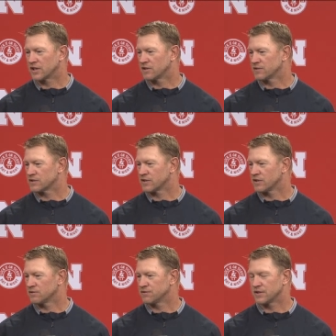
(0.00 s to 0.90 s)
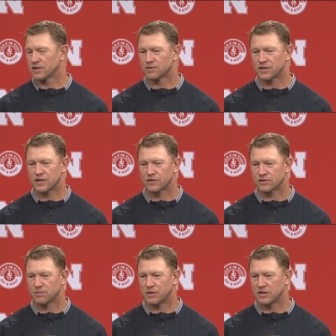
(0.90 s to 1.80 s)
care of itself. I don't think there's
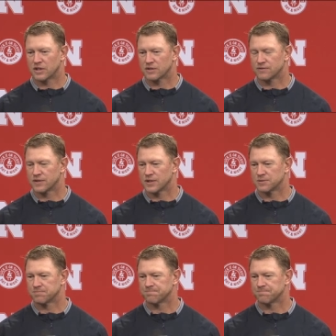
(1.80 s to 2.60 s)
going to be a lot of uh,